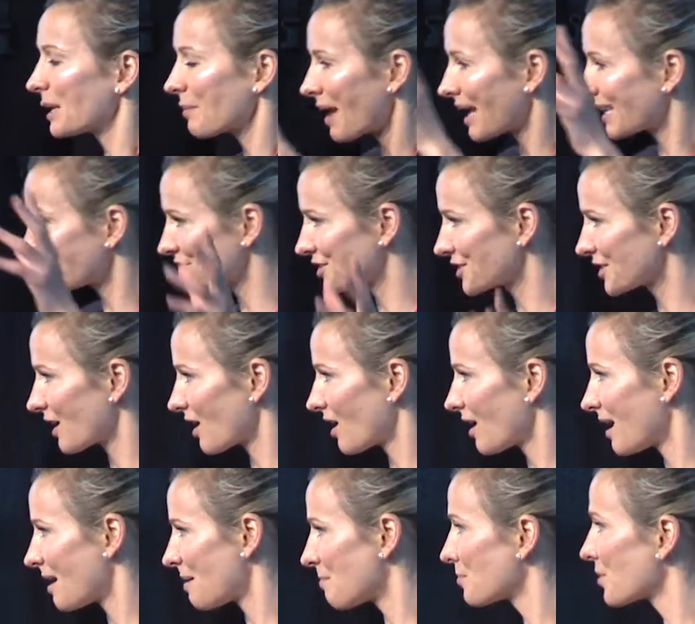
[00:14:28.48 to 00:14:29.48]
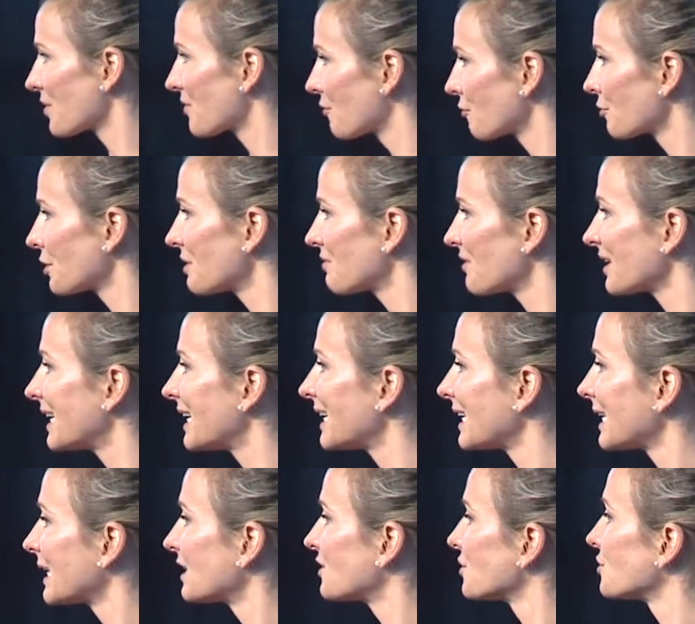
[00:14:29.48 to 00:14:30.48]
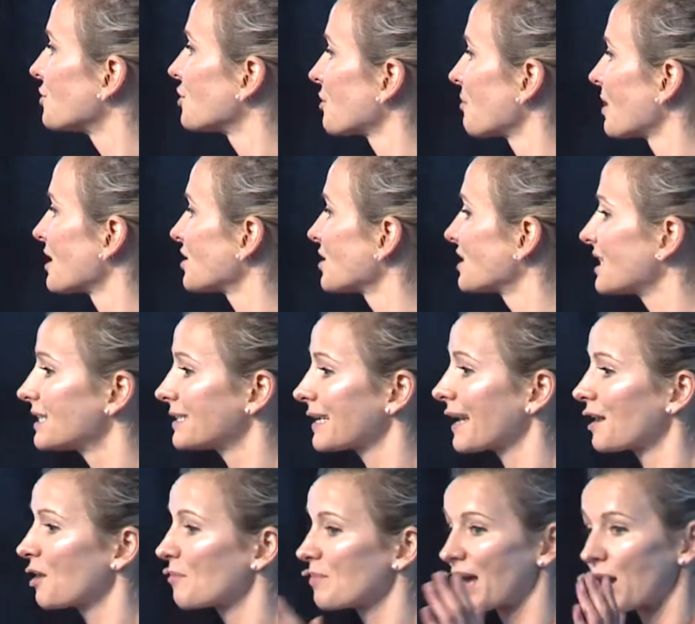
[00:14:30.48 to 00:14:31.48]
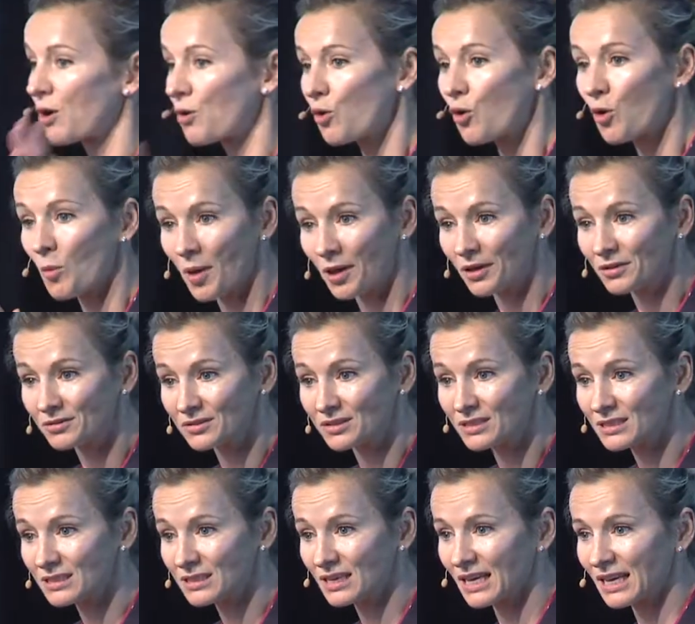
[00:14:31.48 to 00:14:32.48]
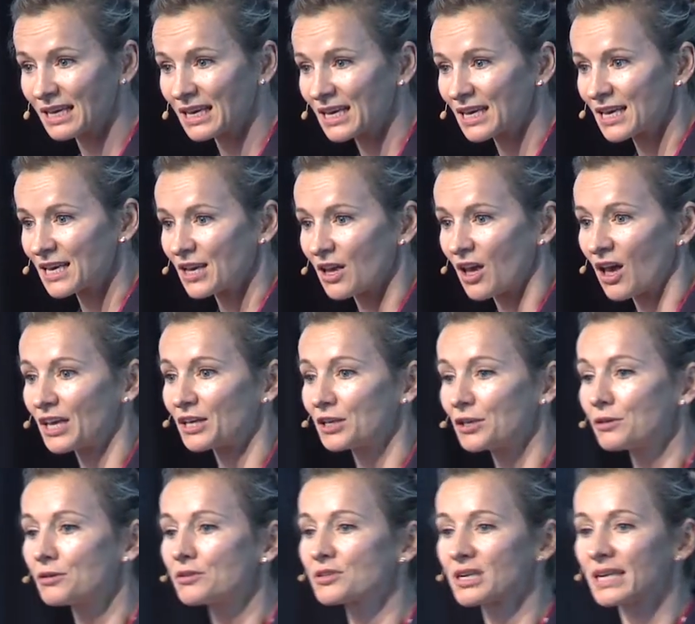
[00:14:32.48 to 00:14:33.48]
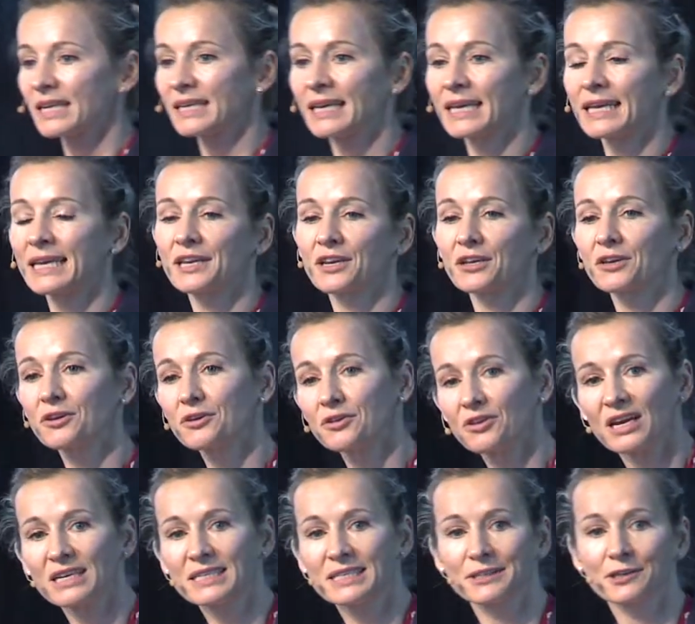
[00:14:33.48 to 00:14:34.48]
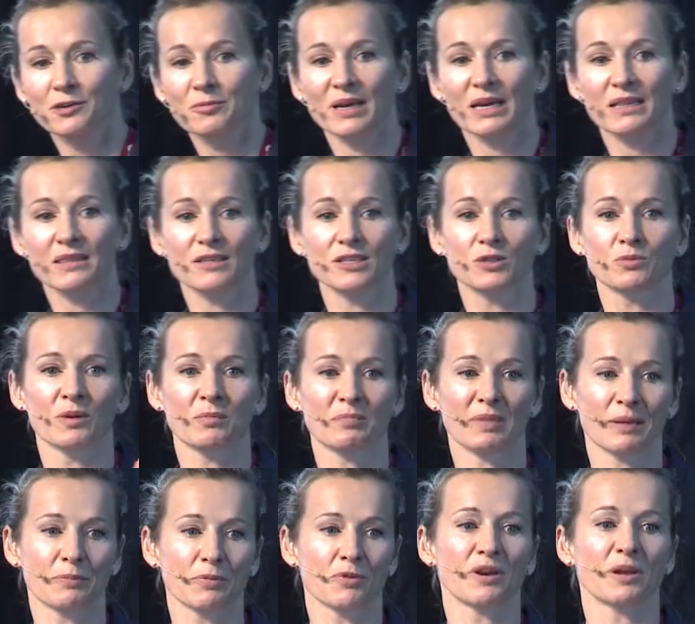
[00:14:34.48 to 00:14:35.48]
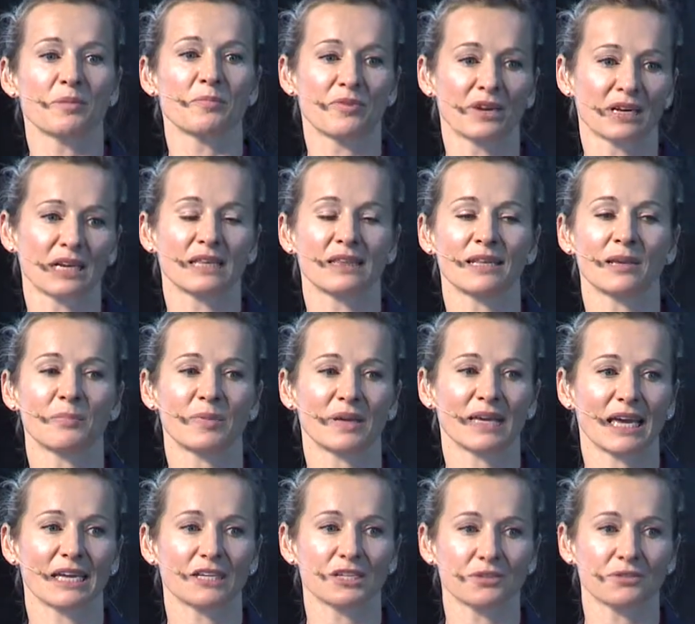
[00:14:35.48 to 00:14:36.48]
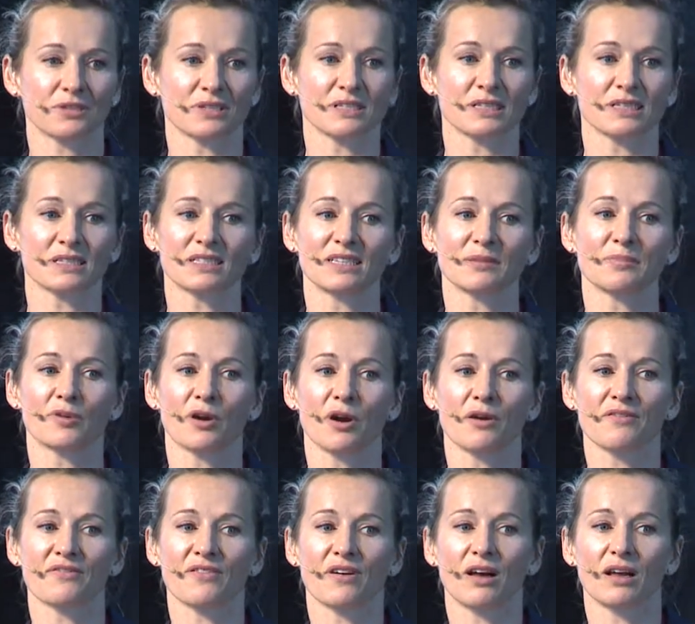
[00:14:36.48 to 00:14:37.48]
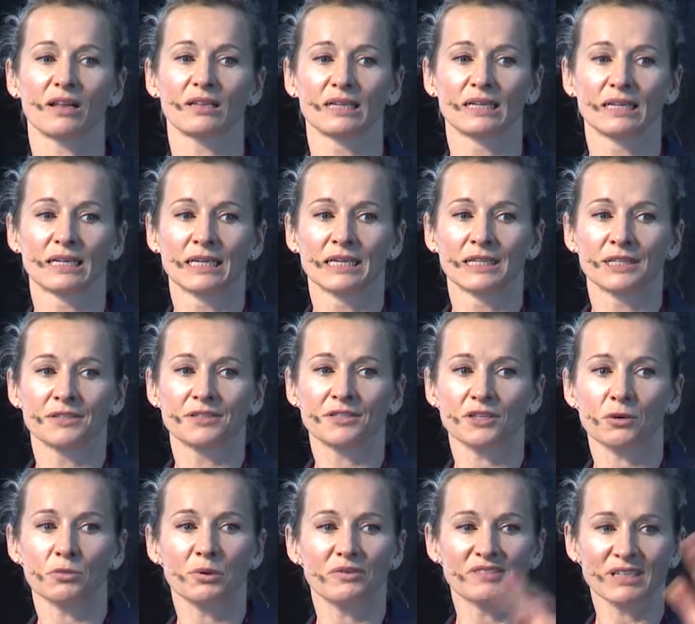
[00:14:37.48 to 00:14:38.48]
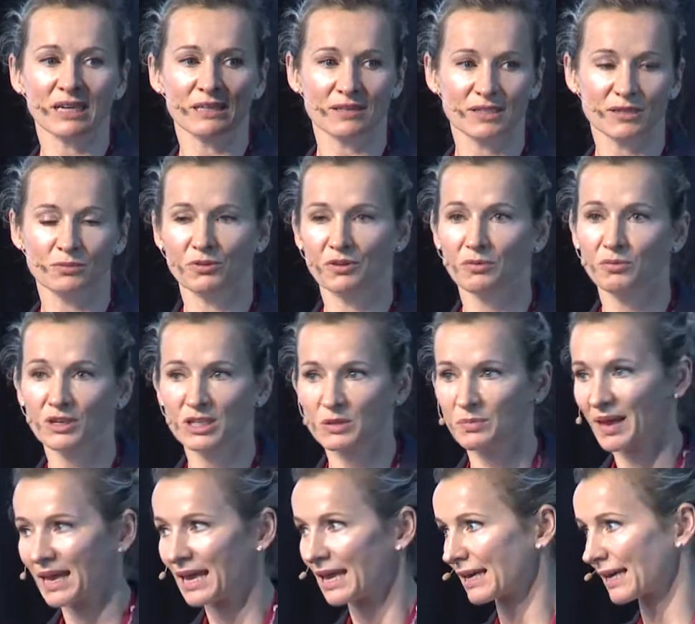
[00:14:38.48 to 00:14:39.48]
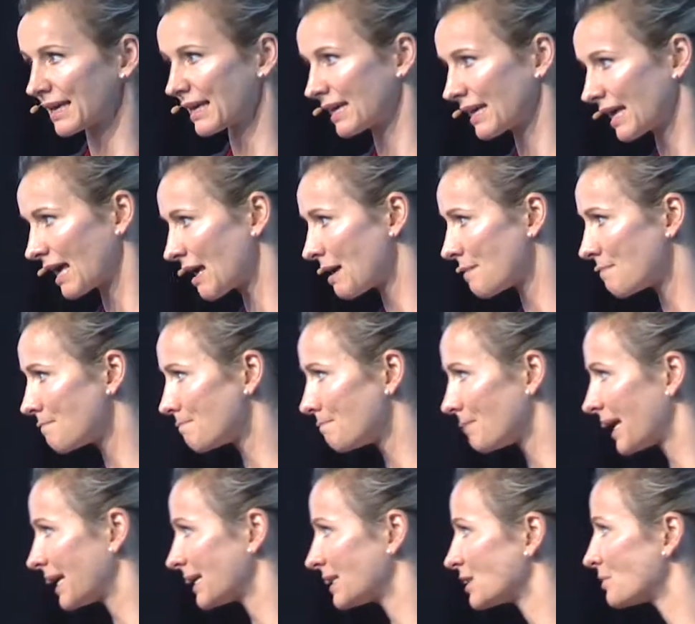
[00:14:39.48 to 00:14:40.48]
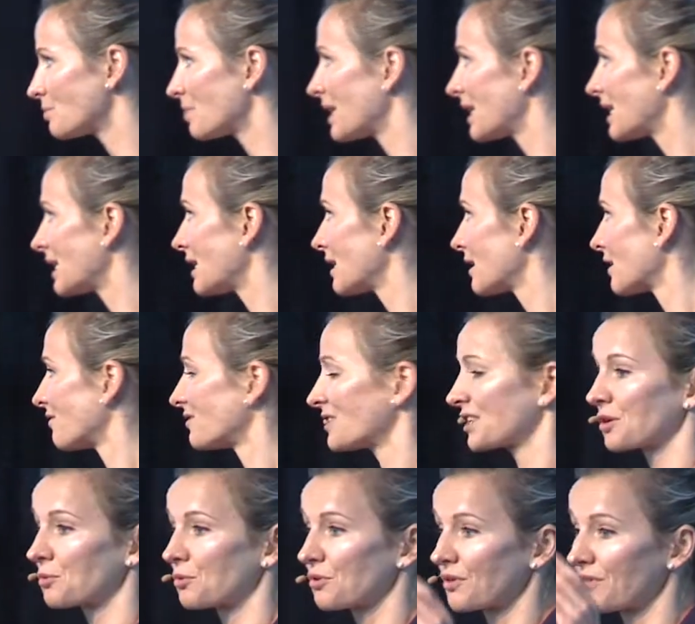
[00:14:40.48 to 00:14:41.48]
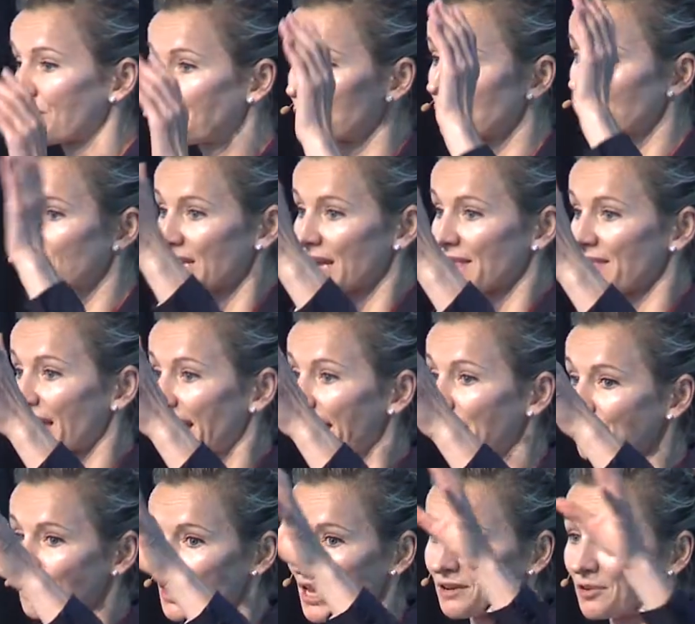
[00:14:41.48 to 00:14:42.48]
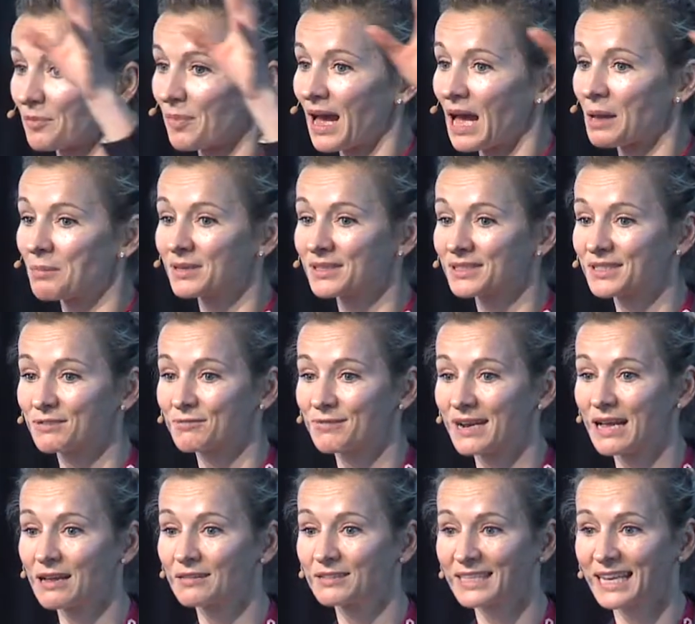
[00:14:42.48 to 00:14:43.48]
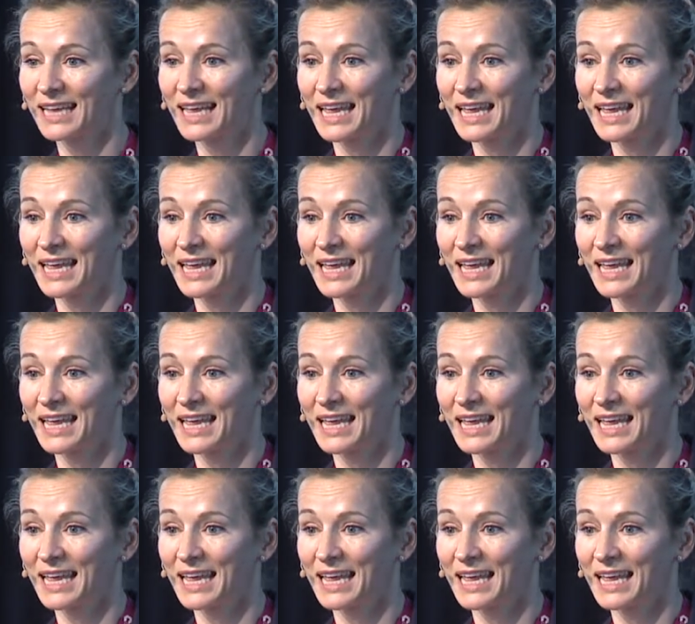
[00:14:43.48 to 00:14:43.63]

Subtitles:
much, before even getting into too much detail about hormones, I usually can get a good idea about this when people can bring in their PH360 profile. So we've done this with Westpac, ASB, I've done it with a few of the other HR departments around,